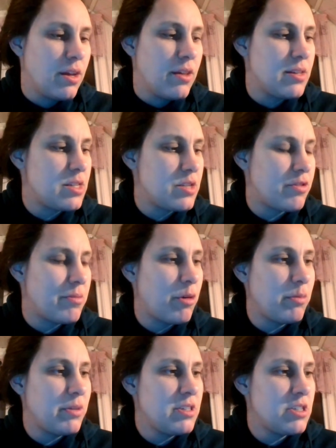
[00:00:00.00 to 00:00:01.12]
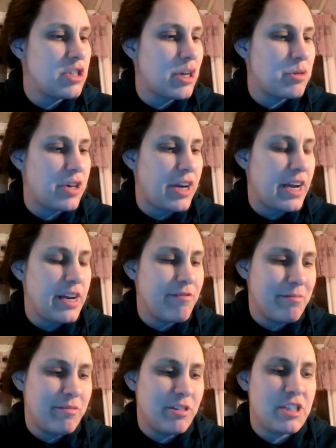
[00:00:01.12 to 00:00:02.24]
This is from Romans chapter 8
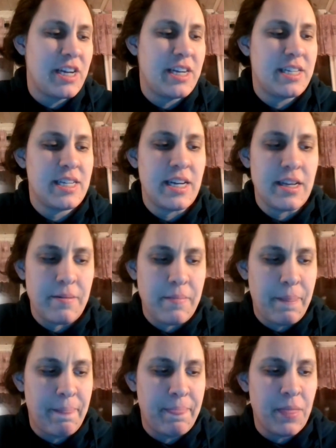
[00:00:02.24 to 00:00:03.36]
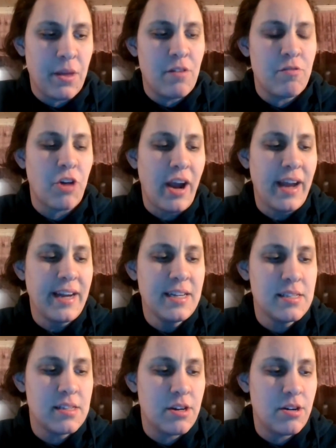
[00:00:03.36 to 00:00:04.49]
from verse 18. For I
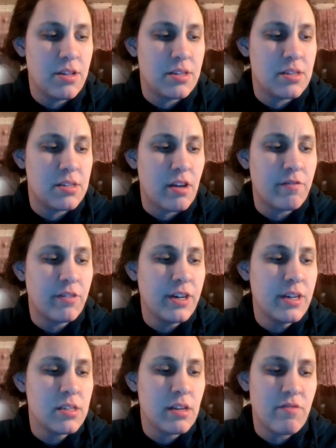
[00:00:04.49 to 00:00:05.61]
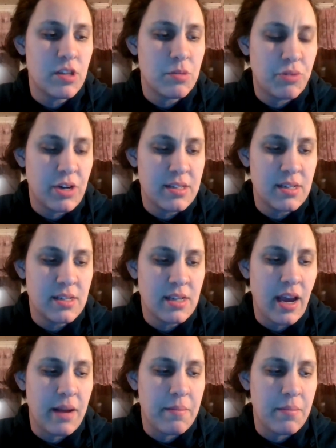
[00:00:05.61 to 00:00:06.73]
consider that the sufferings of this present
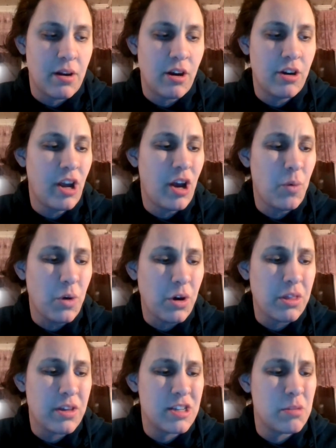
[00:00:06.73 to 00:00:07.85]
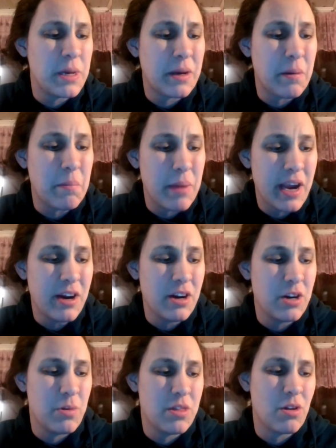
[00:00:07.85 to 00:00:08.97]
time are not worthy to be
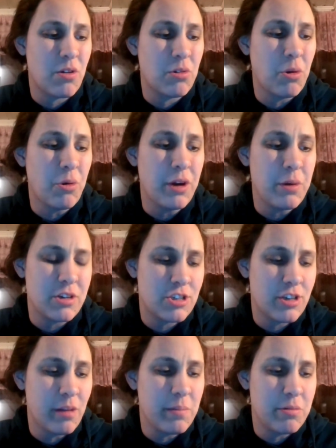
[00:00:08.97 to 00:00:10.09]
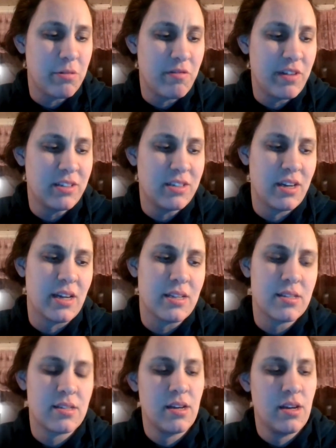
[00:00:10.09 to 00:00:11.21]
compared with the glory which shall be revealed in us.